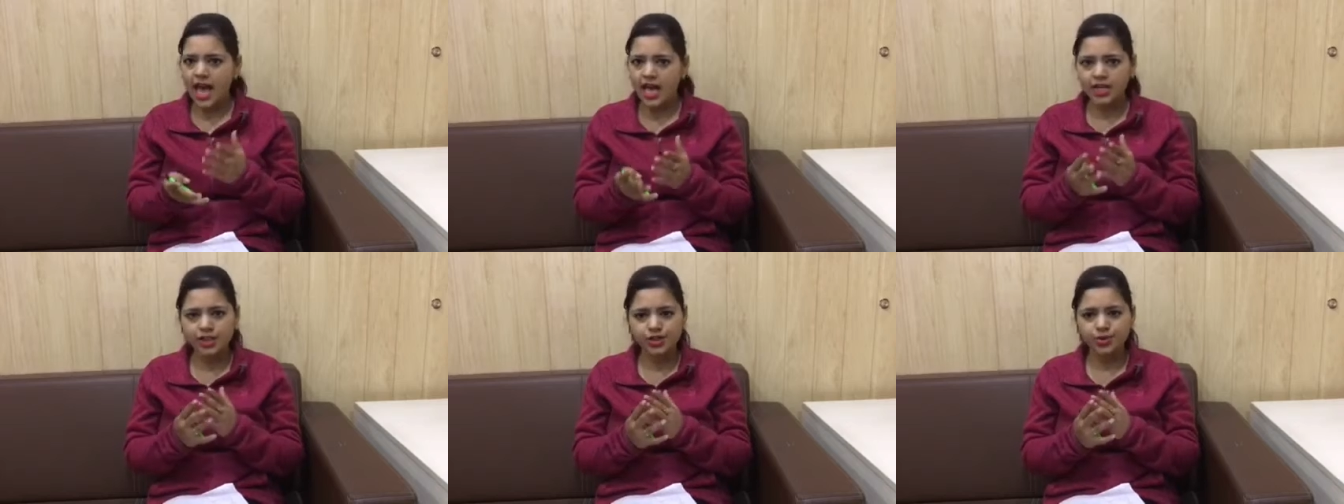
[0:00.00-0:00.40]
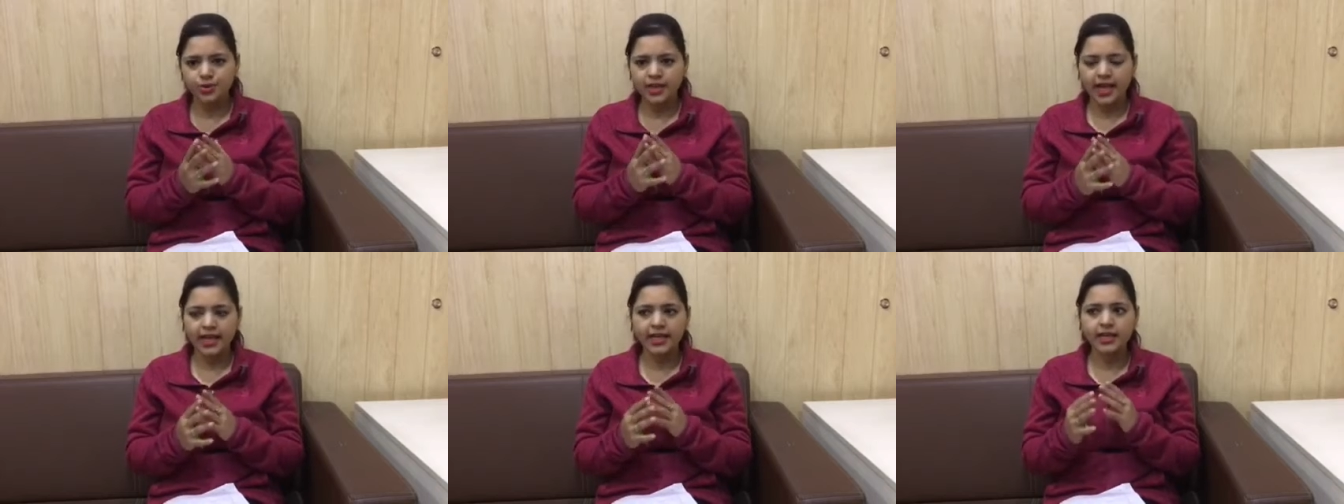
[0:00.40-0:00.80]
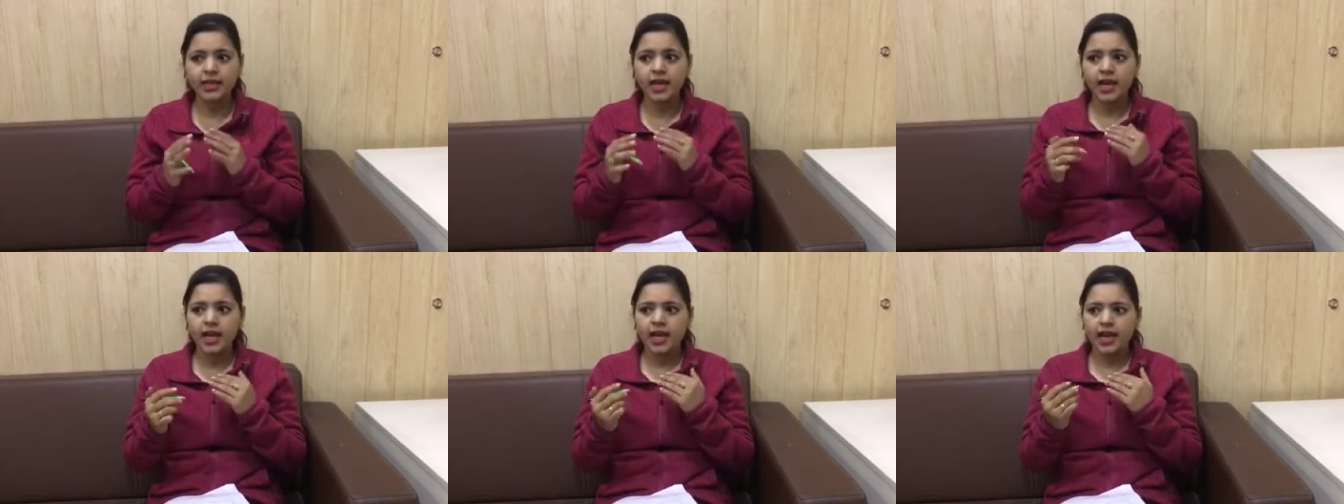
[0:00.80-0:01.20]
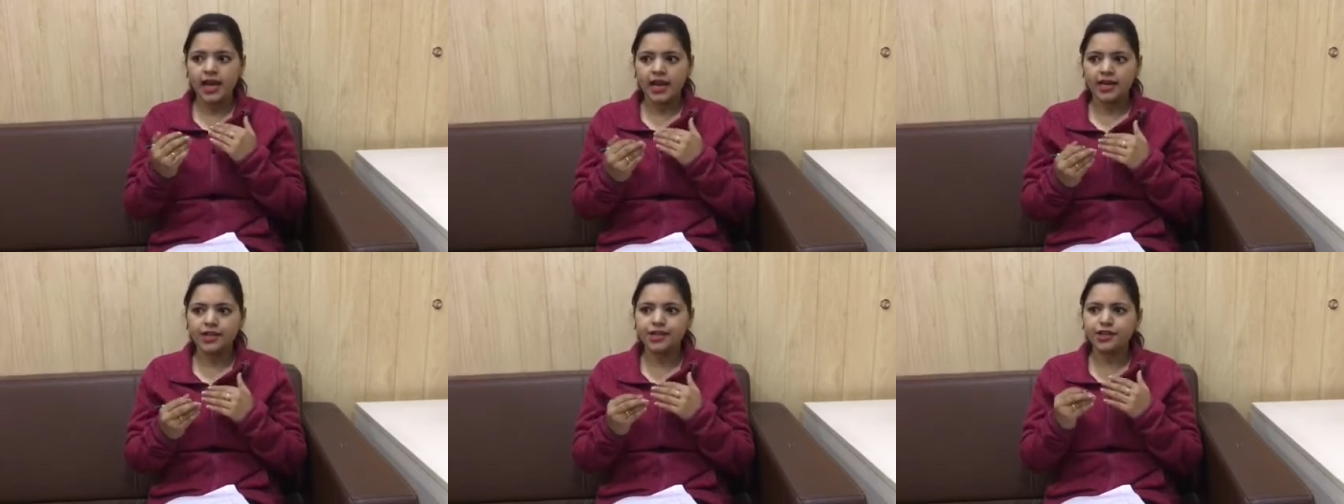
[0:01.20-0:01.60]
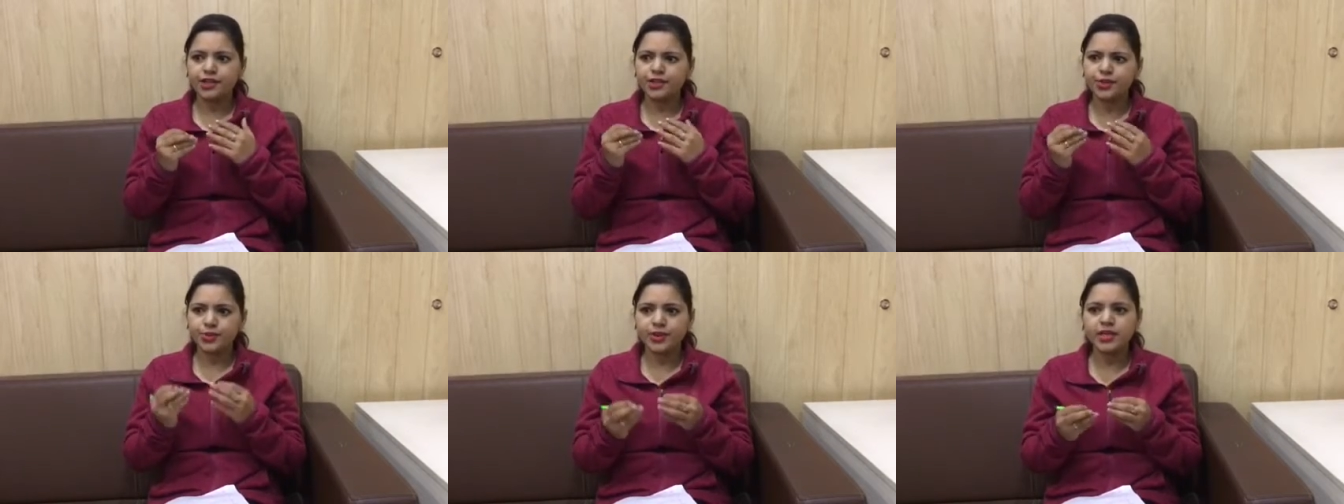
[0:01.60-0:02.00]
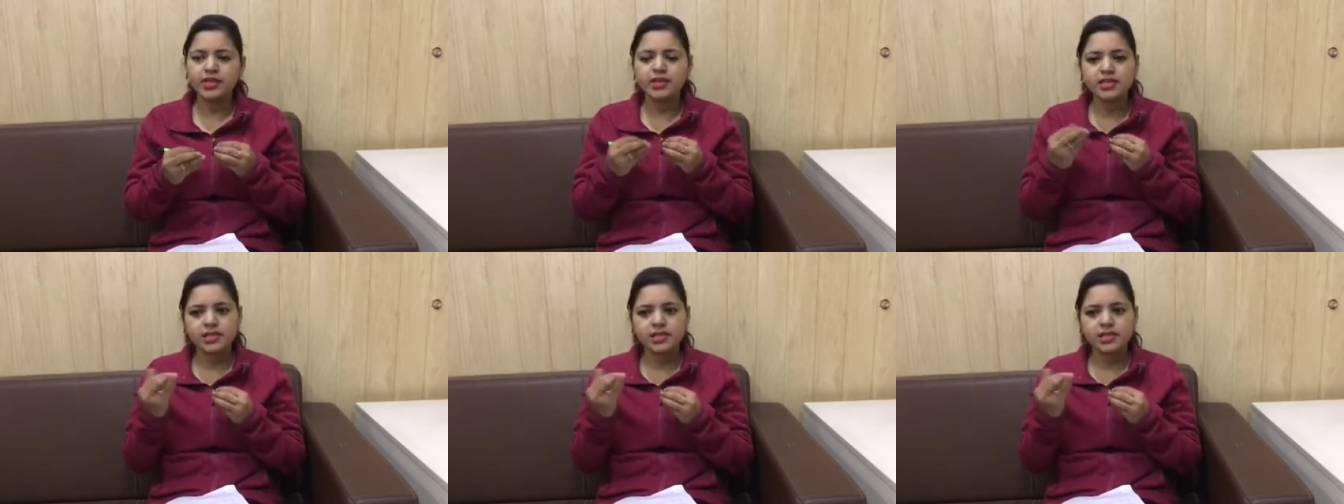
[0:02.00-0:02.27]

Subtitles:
as you like, and you can